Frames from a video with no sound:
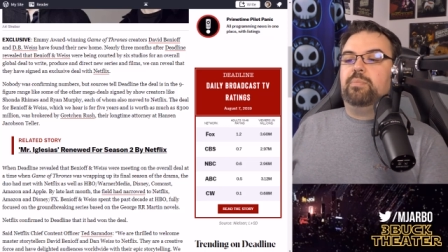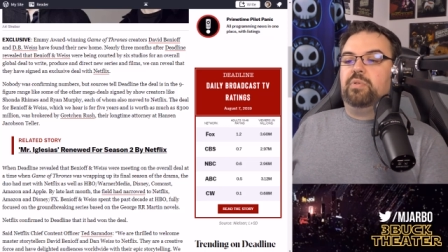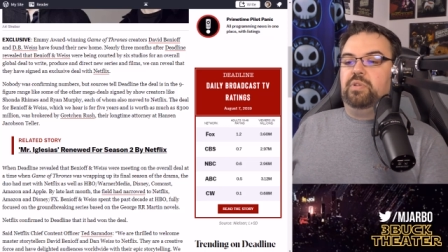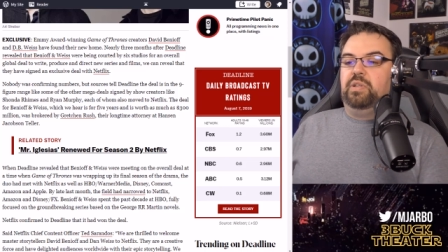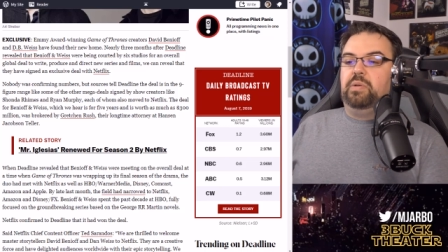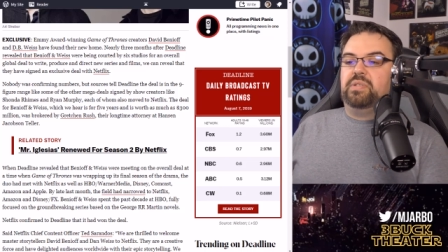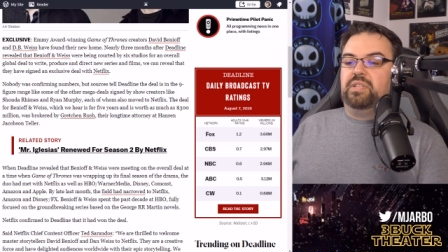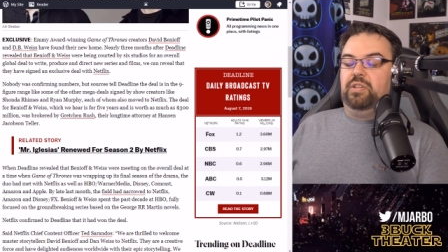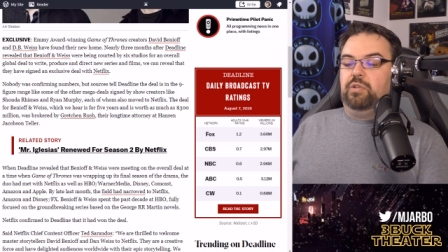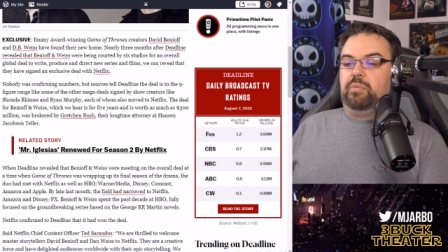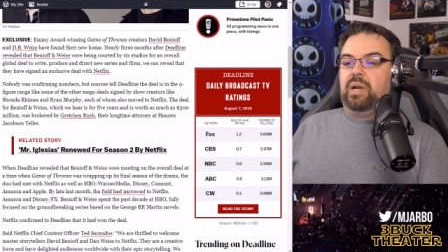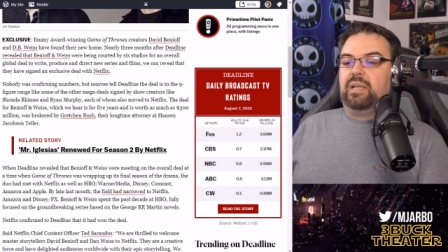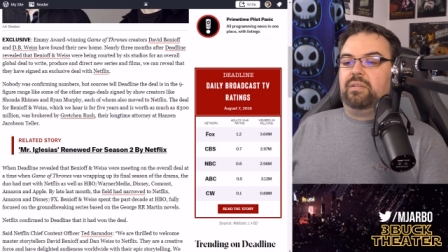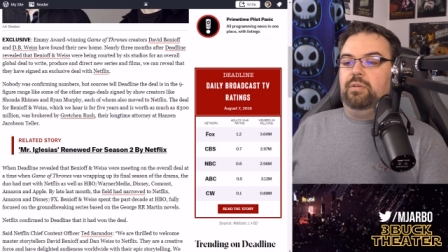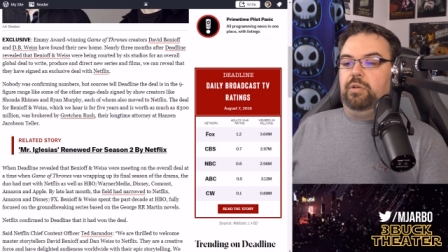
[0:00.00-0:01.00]
produce, and
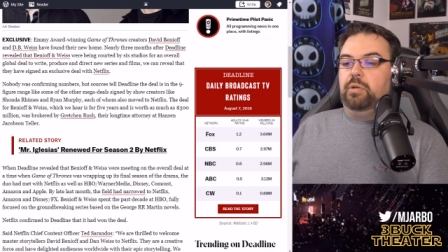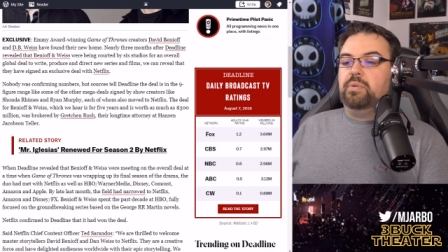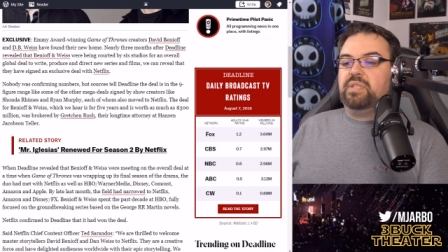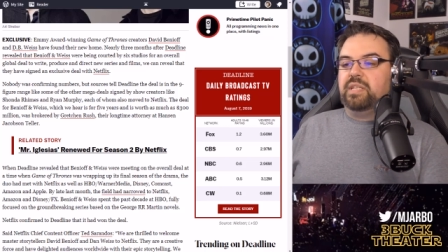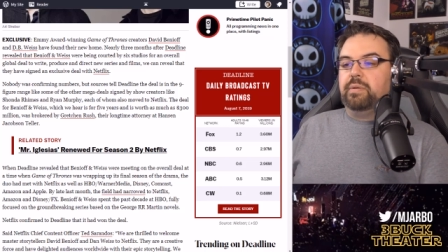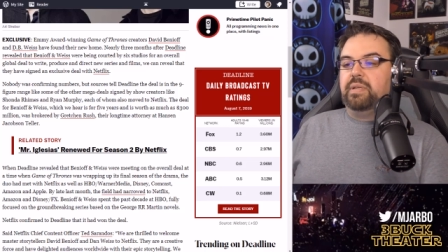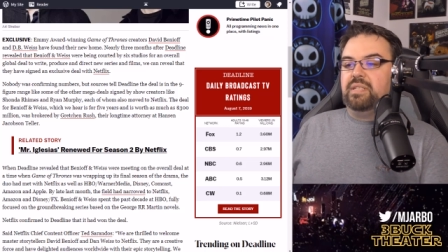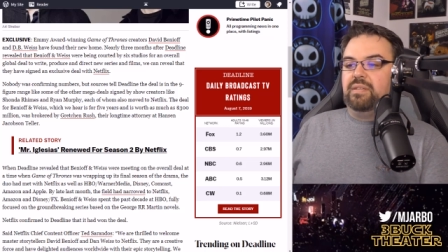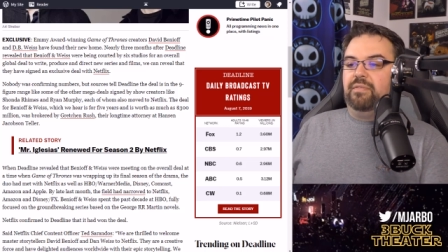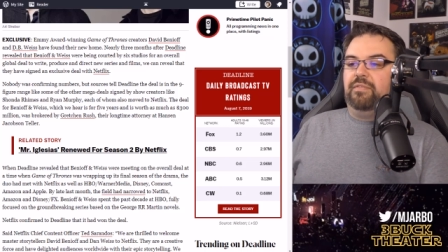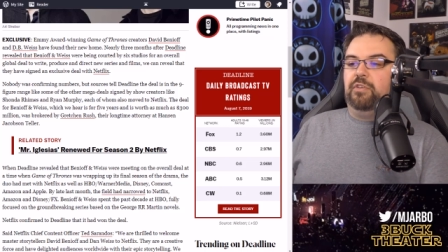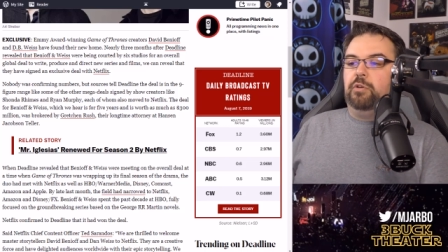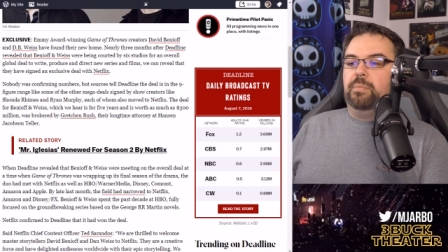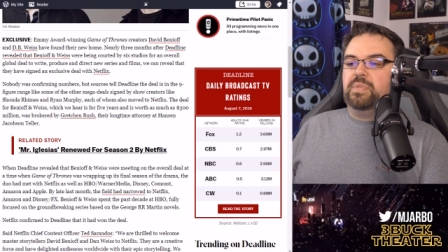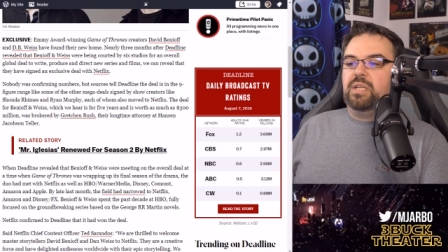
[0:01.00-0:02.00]
direct new series and
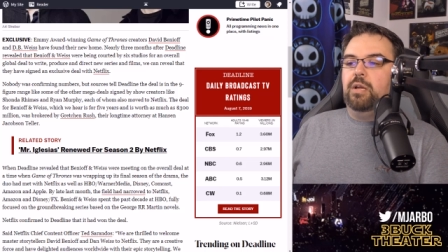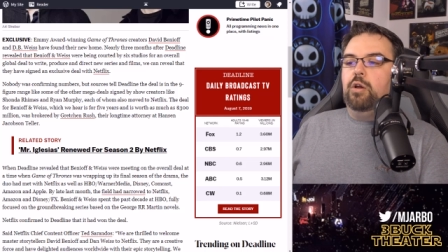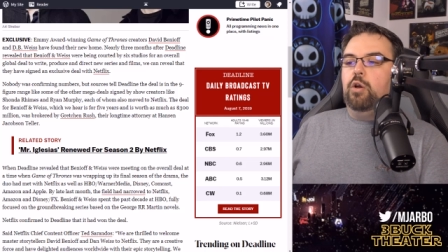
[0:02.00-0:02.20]
films,